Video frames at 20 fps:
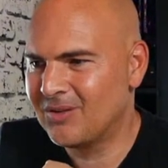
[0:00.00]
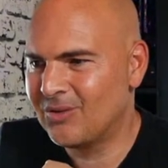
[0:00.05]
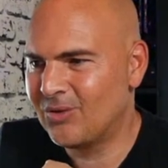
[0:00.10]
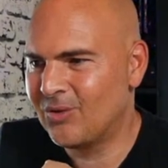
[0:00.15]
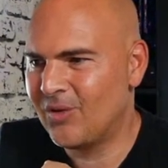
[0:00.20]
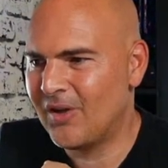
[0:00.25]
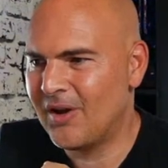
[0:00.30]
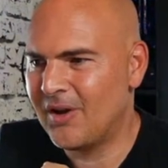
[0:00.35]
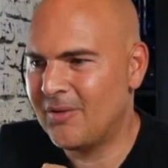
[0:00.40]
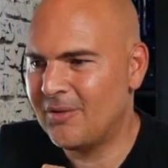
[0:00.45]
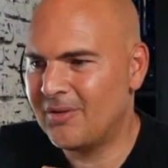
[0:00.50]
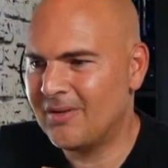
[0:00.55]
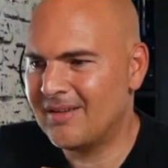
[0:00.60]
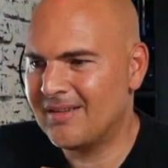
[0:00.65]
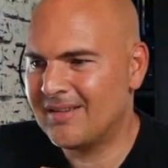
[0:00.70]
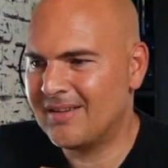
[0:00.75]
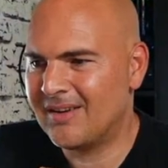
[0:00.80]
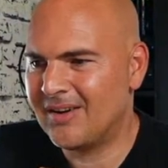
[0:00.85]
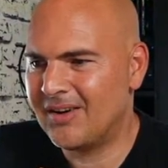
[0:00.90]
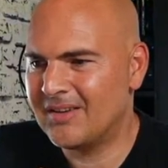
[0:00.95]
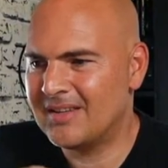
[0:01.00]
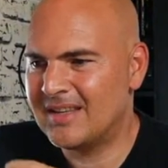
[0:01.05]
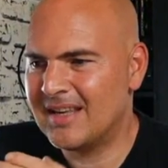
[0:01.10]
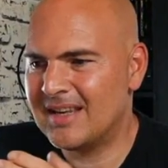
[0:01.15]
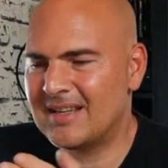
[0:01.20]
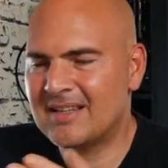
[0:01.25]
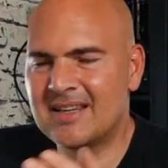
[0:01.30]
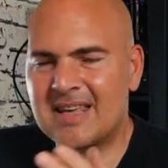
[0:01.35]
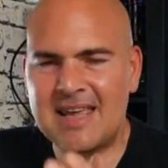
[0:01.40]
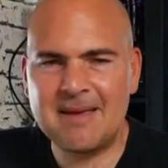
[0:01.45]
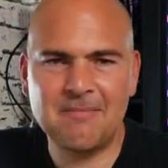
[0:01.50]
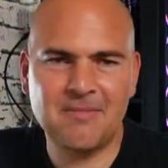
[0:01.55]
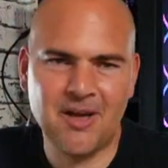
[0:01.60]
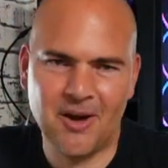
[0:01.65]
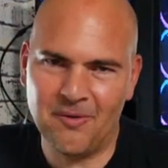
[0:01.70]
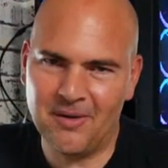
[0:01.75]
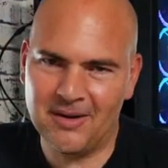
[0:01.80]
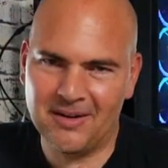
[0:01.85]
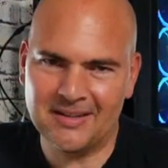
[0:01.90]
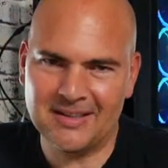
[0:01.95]
Although I did keep
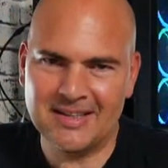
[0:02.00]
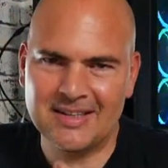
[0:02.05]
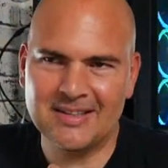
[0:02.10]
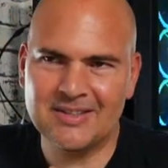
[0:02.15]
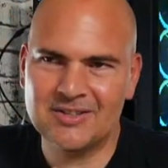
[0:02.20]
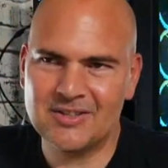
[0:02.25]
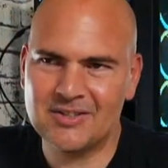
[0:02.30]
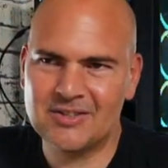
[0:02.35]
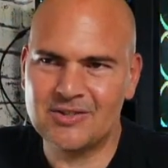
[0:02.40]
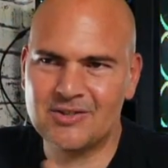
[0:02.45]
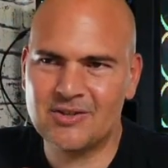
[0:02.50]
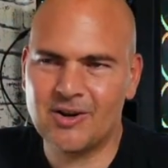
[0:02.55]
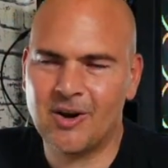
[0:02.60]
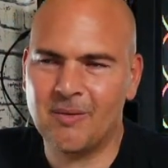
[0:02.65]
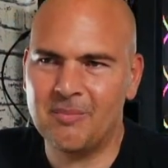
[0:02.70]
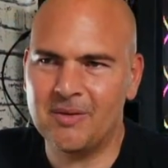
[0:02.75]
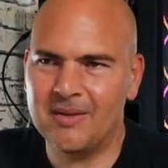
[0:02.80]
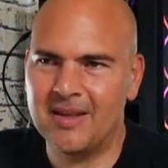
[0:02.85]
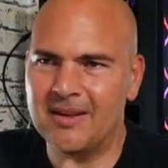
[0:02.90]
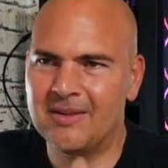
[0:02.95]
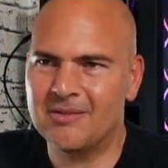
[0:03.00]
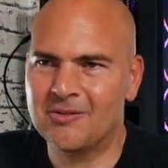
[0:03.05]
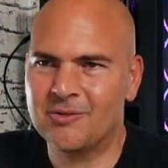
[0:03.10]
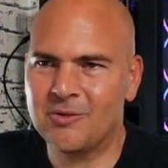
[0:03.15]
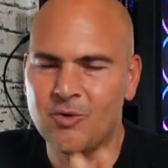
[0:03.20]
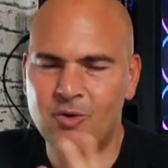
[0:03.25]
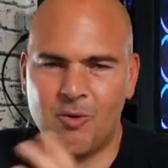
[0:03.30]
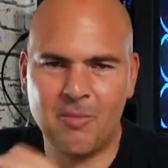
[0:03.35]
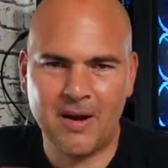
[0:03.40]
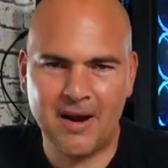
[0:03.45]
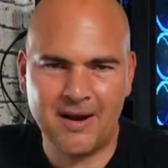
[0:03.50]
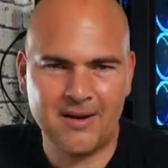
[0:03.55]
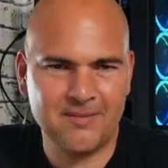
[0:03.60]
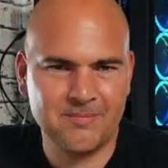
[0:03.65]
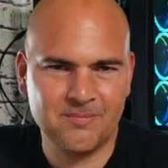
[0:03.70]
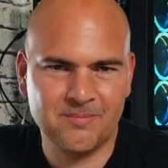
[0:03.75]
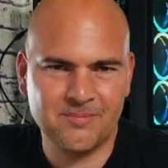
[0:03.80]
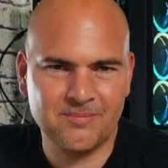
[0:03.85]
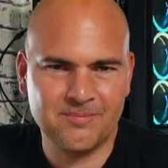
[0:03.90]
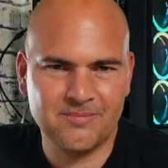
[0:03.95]
going. I didn't just stop and then talk about
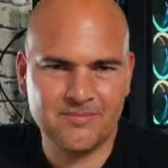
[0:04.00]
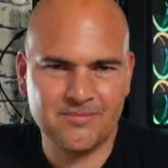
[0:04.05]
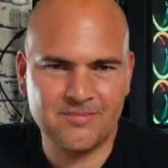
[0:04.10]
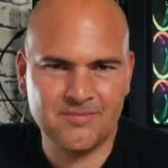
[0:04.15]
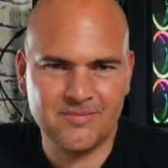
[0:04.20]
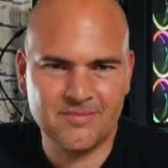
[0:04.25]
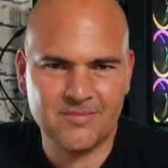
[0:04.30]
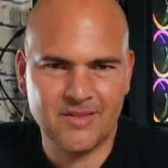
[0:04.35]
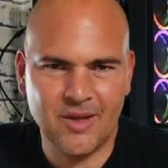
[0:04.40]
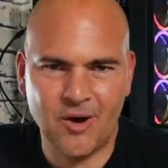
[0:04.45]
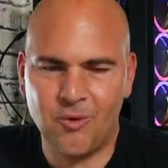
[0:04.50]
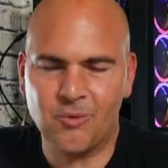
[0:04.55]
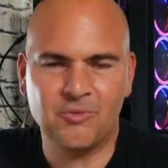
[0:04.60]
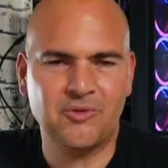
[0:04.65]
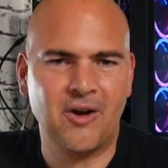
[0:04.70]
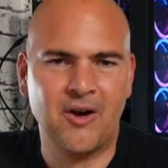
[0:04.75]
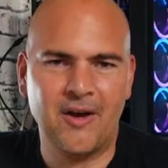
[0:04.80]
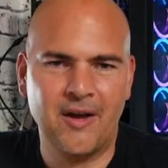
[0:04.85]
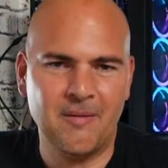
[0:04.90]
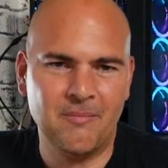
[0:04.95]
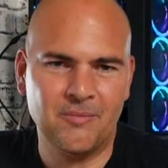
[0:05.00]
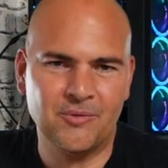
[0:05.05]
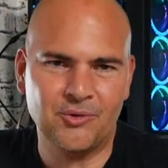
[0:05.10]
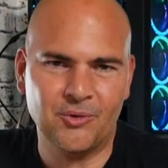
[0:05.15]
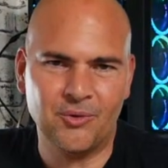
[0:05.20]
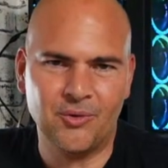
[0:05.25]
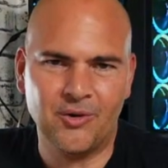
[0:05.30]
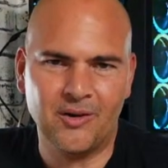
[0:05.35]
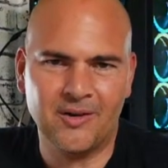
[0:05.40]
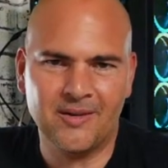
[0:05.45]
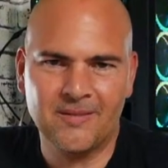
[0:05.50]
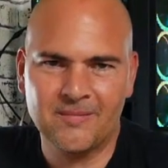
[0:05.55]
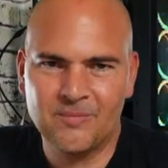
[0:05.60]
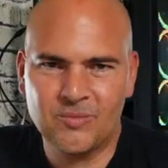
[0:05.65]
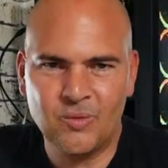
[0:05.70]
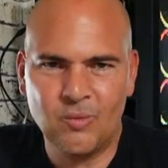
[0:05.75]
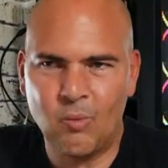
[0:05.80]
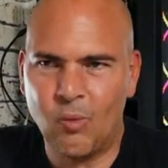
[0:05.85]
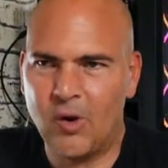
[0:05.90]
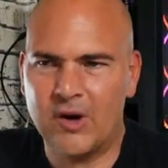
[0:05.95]
old times or
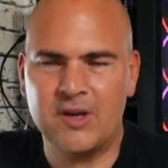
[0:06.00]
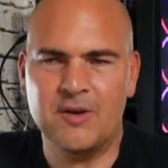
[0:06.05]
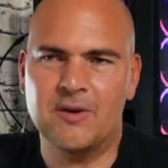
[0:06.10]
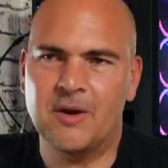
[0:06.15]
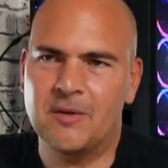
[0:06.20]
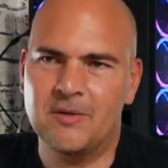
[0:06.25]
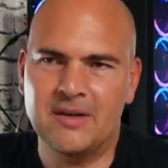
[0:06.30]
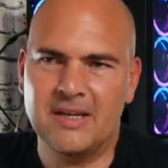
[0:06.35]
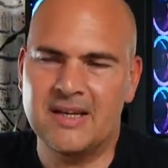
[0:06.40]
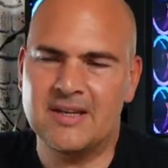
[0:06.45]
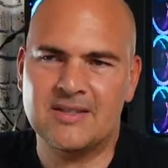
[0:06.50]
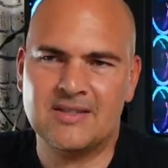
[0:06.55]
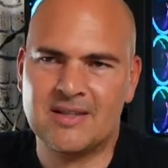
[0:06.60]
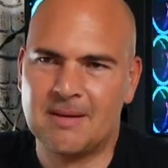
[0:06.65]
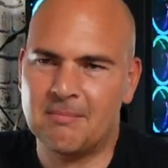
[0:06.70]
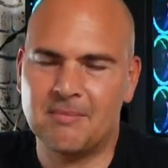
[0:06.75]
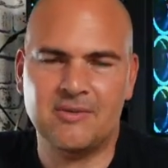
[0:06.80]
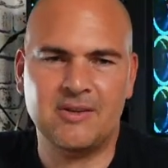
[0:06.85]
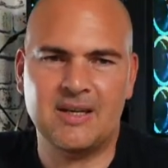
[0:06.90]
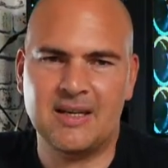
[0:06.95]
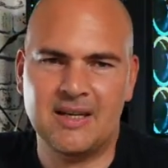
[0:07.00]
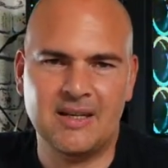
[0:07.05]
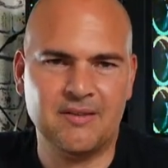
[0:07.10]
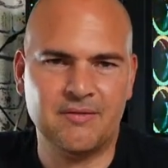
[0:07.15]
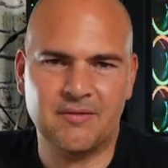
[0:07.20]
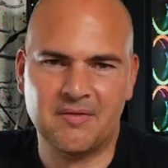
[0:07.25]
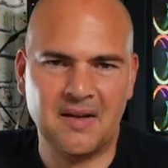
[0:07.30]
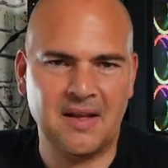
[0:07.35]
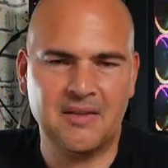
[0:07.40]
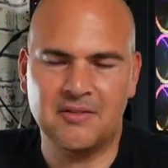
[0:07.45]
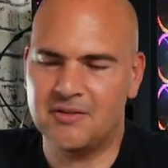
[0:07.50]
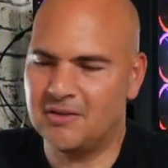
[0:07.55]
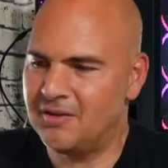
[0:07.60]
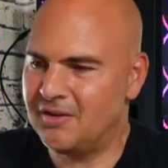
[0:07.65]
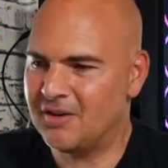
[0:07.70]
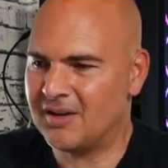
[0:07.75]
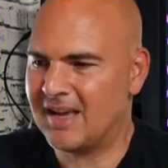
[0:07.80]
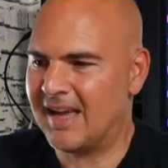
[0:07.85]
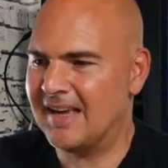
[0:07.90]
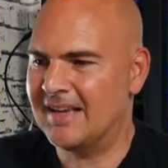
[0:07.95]
why you don't need 17 fans
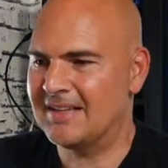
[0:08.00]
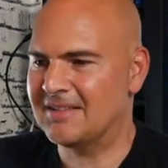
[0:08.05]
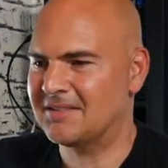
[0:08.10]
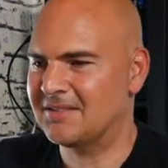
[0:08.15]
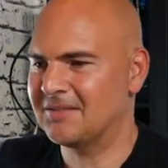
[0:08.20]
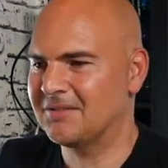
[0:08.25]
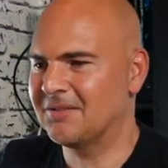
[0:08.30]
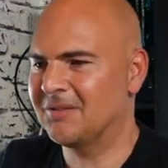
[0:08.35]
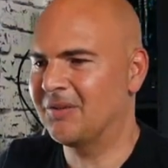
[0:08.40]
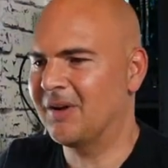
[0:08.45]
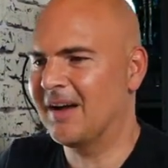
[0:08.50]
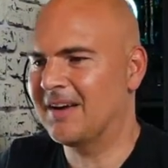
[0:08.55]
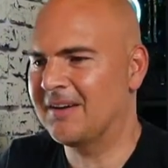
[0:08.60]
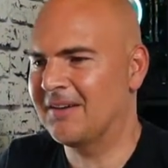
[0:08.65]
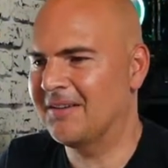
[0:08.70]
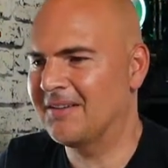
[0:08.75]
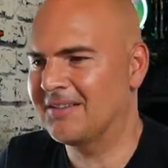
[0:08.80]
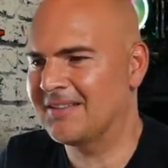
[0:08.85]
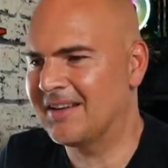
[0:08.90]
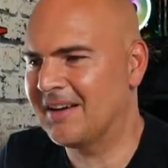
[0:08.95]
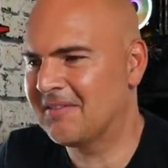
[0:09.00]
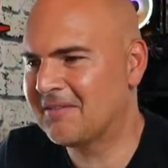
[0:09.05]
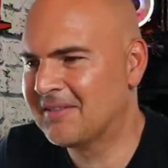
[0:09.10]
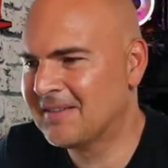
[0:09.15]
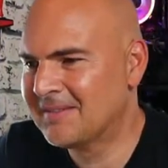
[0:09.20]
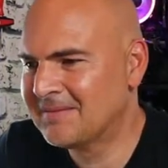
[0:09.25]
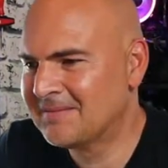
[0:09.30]
in your case, all that kind of stuff.